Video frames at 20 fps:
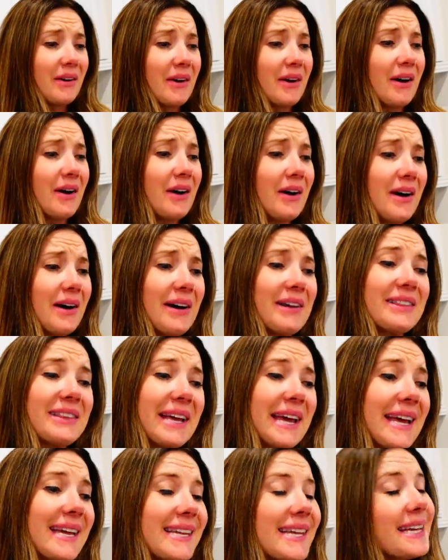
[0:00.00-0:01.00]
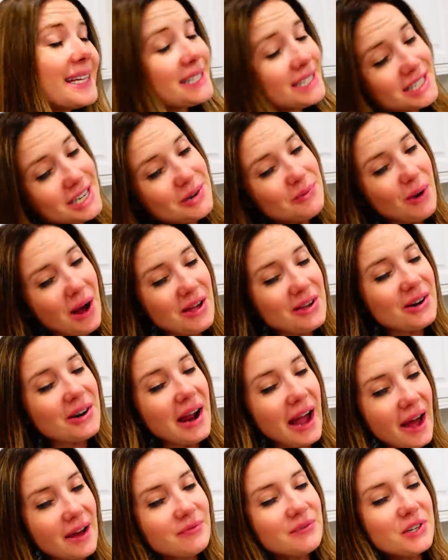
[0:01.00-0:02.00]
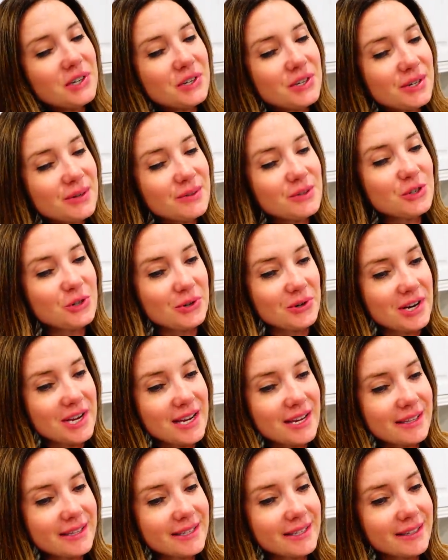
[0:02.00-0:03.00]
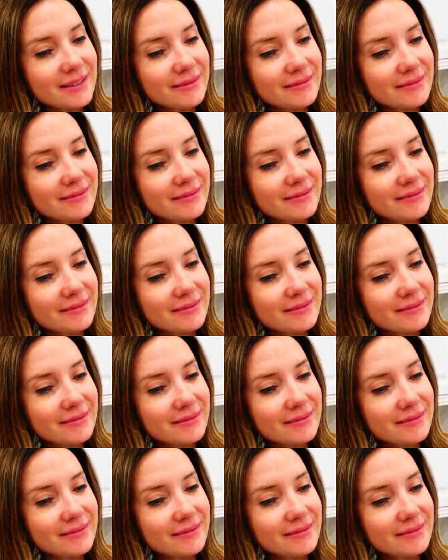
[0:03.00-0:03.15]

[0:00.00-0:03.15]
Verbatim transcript: Aw, Lainey, do you want your afternoon treat?